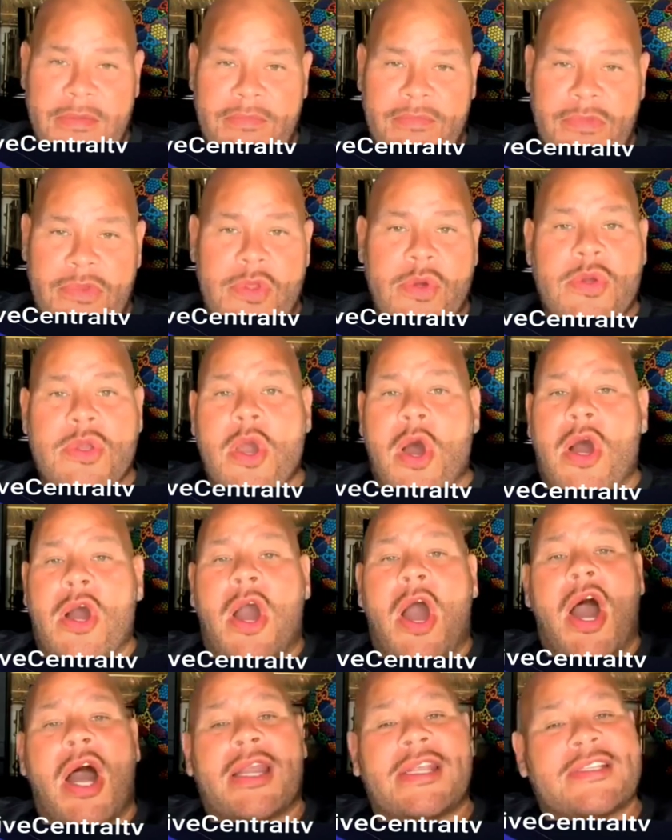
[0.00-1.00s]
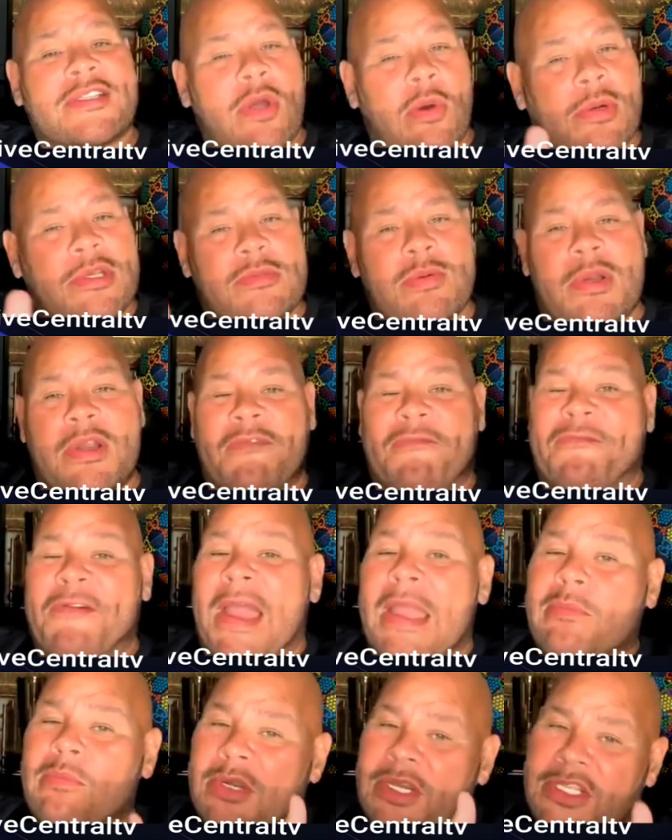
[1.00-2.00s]
New York artists always want to
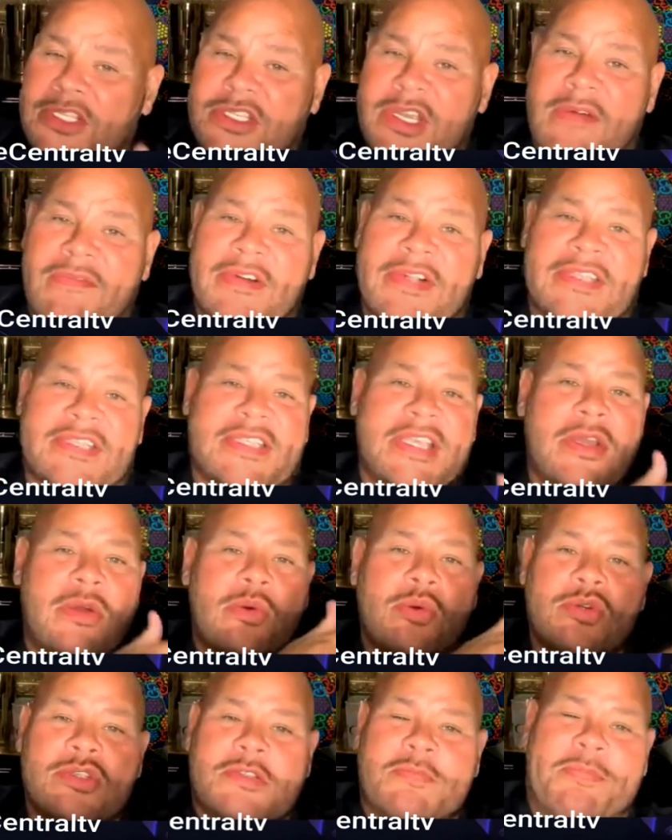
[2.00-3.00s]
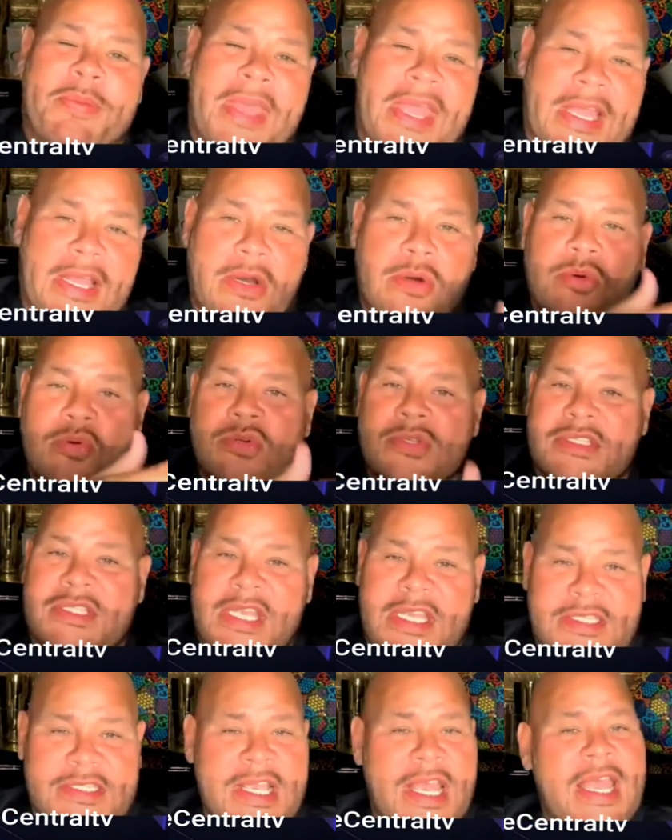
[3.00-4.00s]
fight with each other to see who's bigger, who's
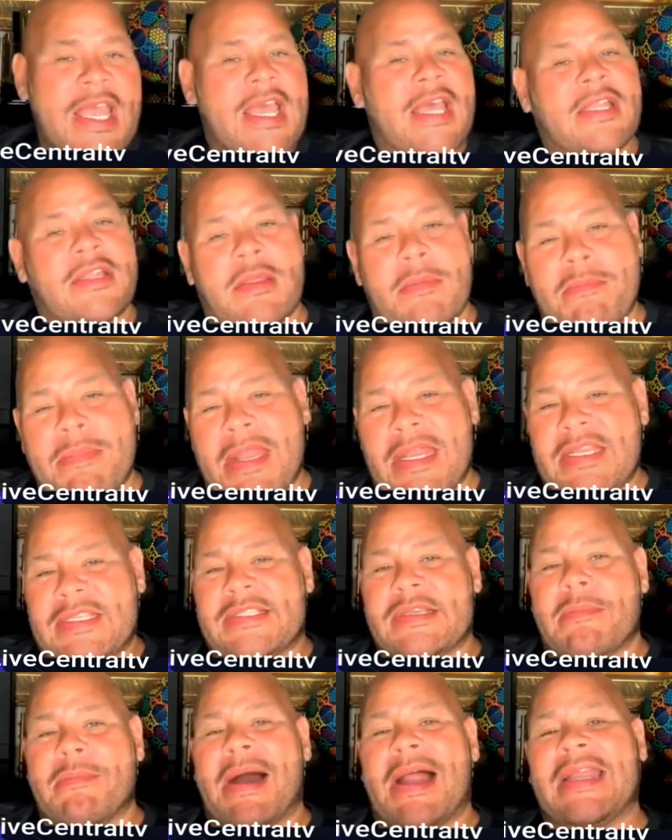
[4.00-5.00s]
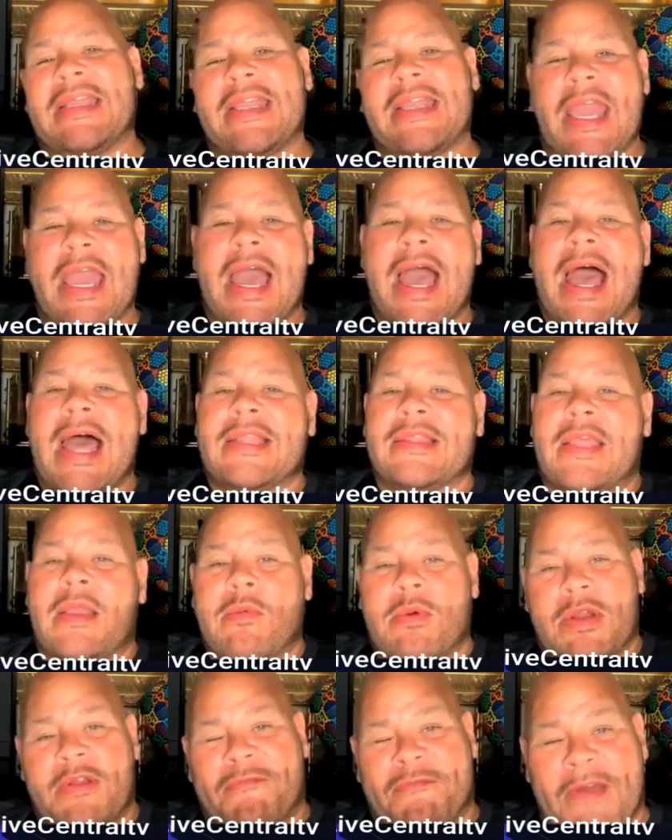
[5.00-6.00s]
this. The minute somebody get hot, they
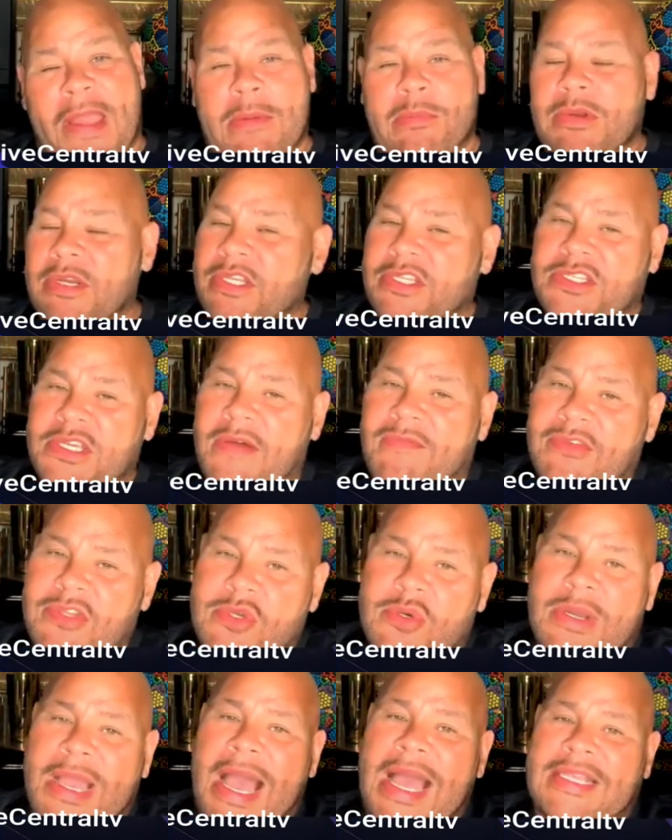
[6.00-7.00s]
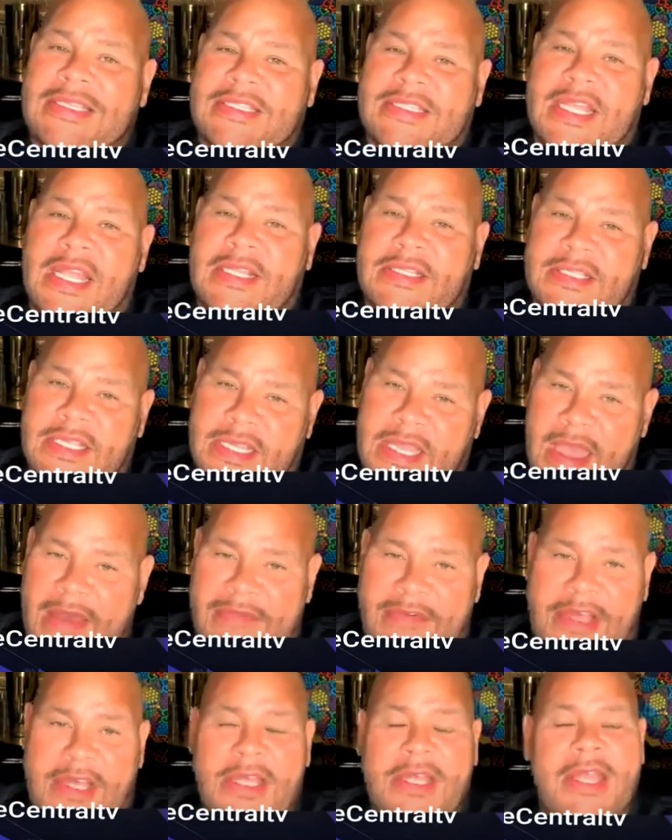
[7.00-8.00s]
want to fight with each other. You guys stick
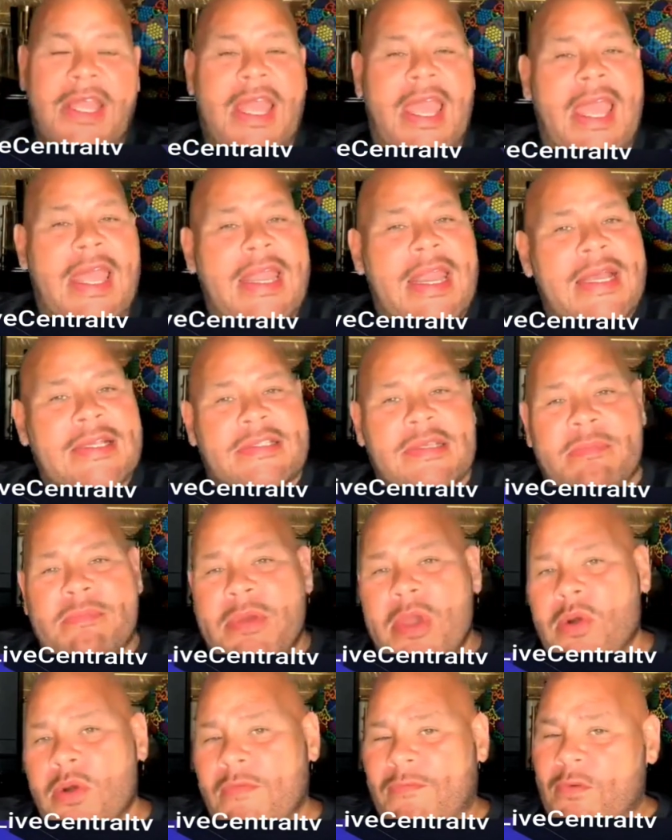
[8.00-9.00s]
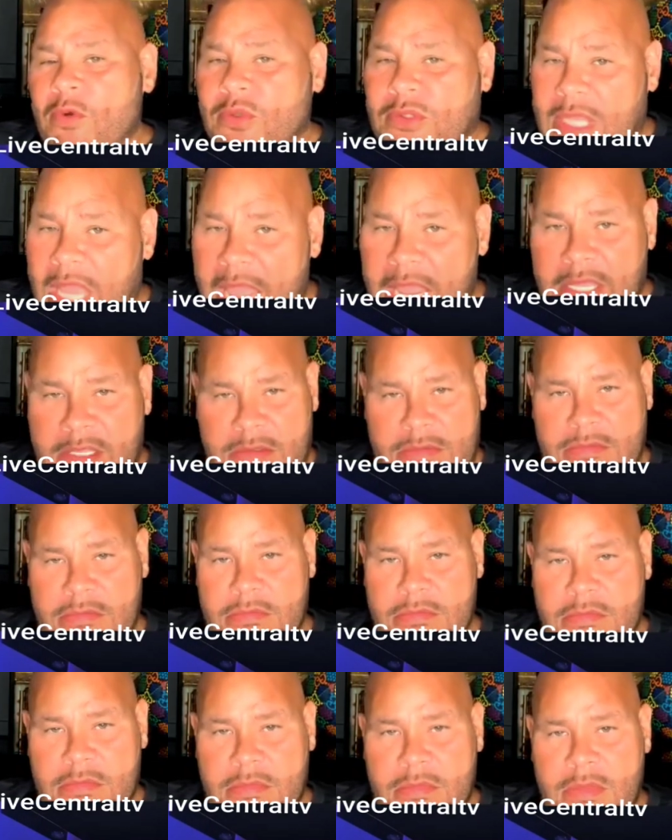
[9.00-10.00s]
together, and that's a beautiful thing.
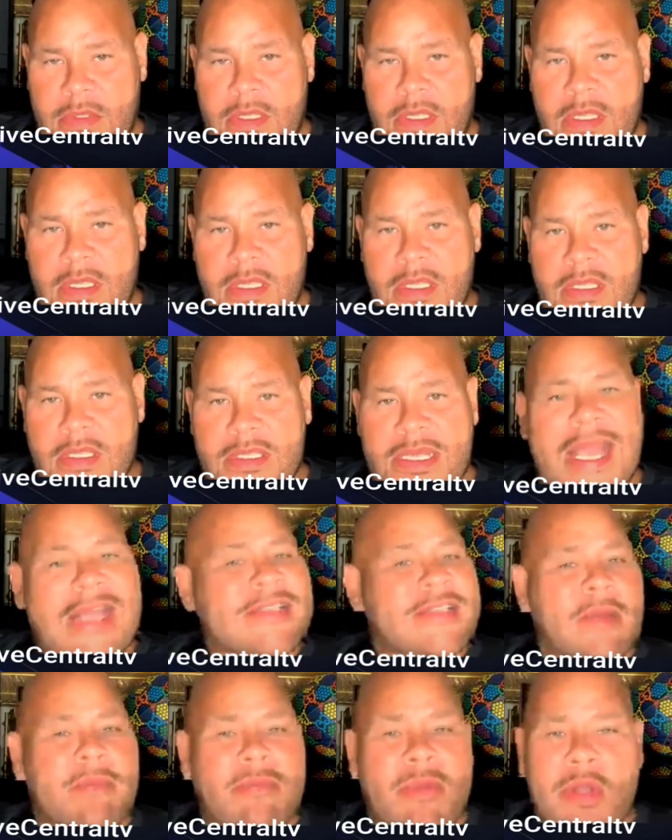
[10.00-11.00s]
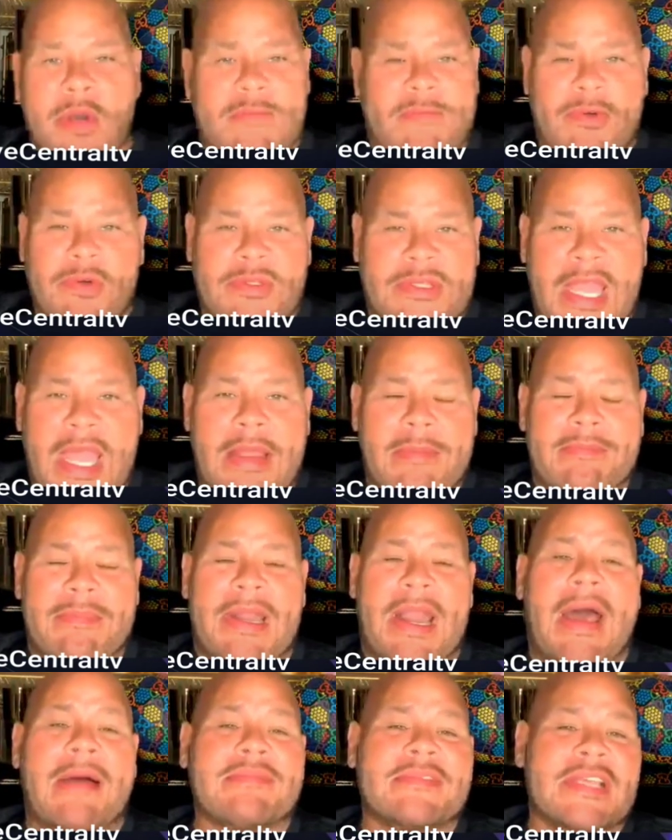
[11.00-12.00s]
That's a beautiful thing. But
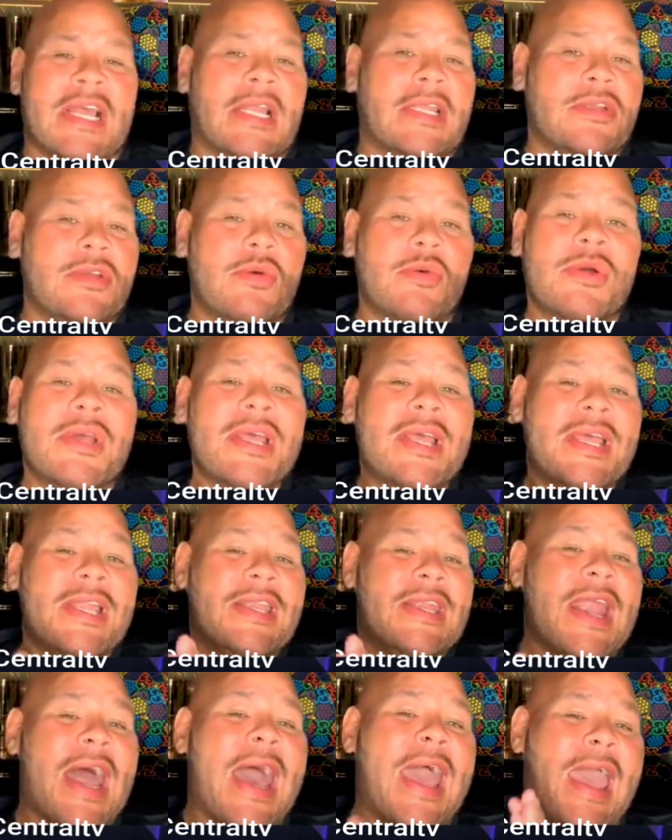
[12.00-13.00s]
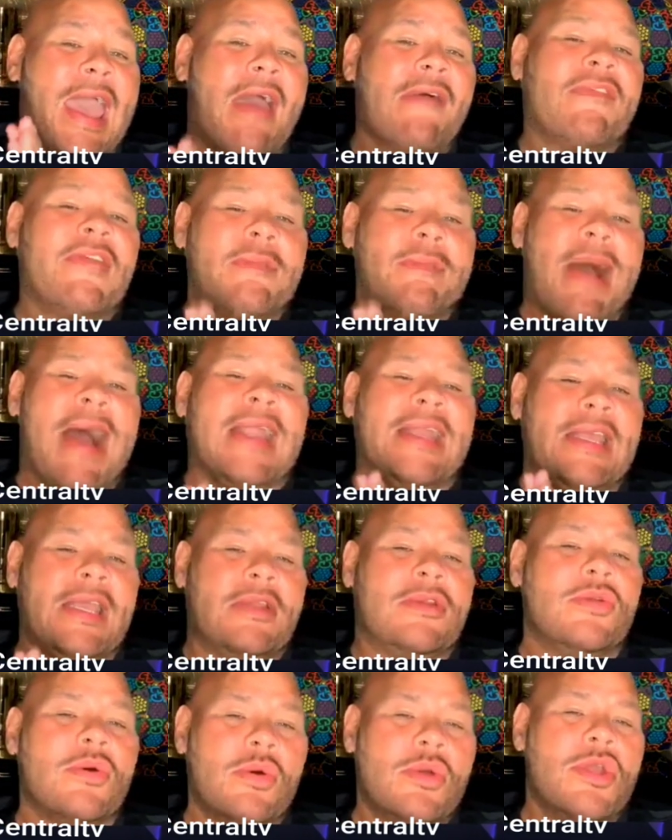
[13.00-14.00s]
I'm telling you, not everybody
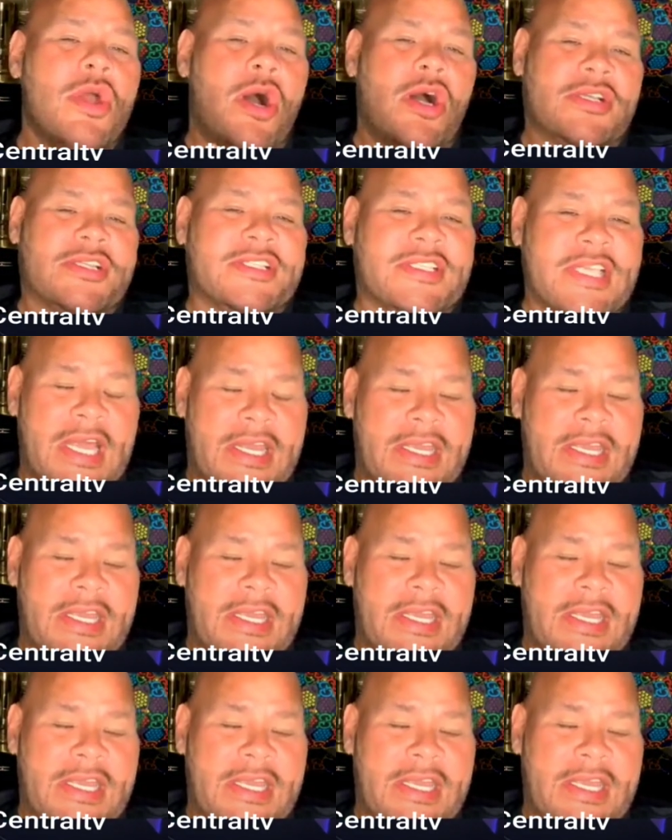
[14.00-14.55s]
in New York City.